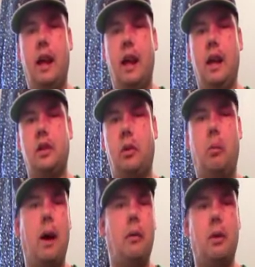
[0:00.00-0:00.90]
So
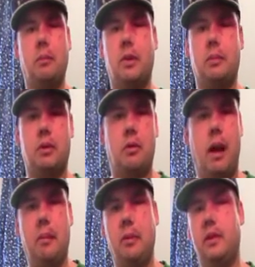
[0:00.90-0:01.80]
welcome
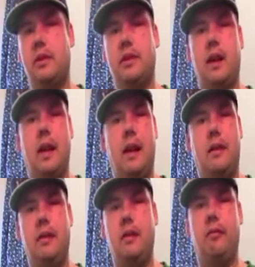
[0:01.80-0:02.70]
subscribers
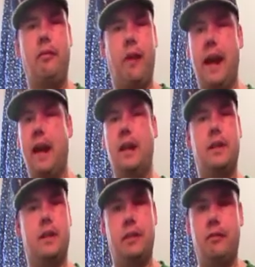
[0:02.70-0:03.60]
and
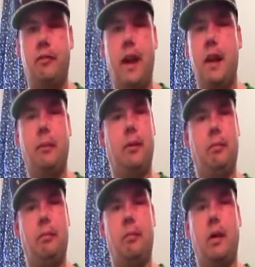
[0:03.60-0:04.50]
fans and family
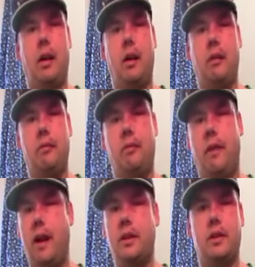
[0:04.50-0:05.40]
and
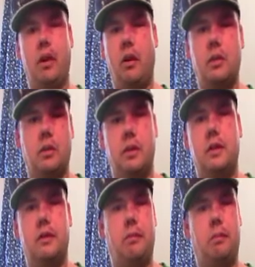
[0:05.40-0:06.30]
friends and all sorts
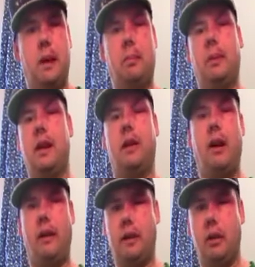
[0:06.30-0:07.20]
of people that are
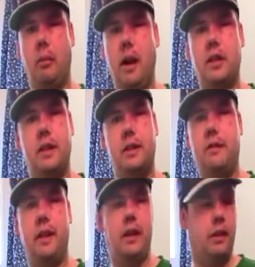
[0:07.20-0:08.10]
out there watching this
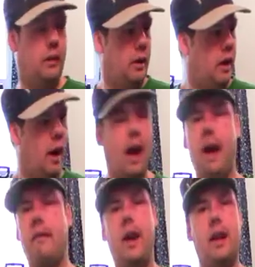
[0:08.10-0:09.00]
video.
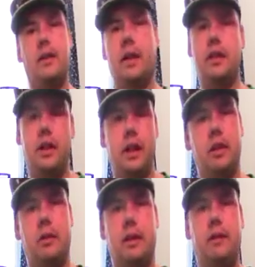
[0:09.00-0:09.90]
I've got such an
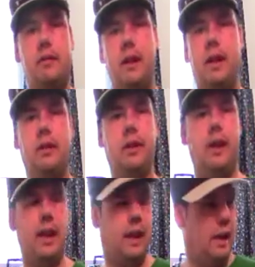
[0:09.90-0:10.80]
interesting video
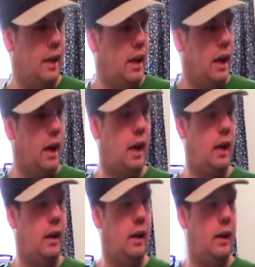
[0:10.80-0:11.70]
today.
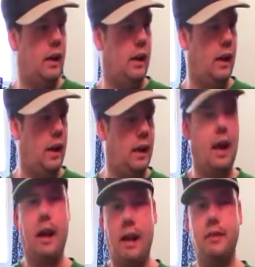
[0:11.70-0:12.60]
And
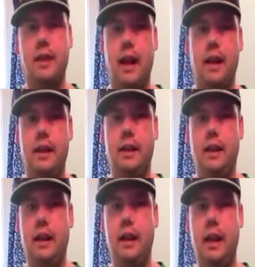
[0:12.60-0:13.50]
like I've said,
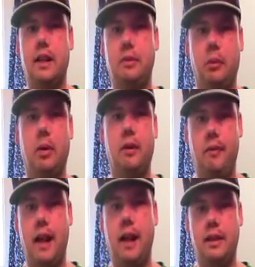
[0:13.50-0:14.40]
it's more
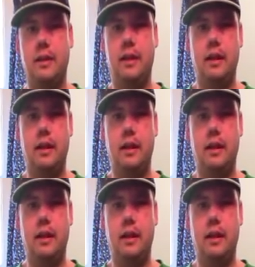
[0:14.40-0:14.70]
advanced.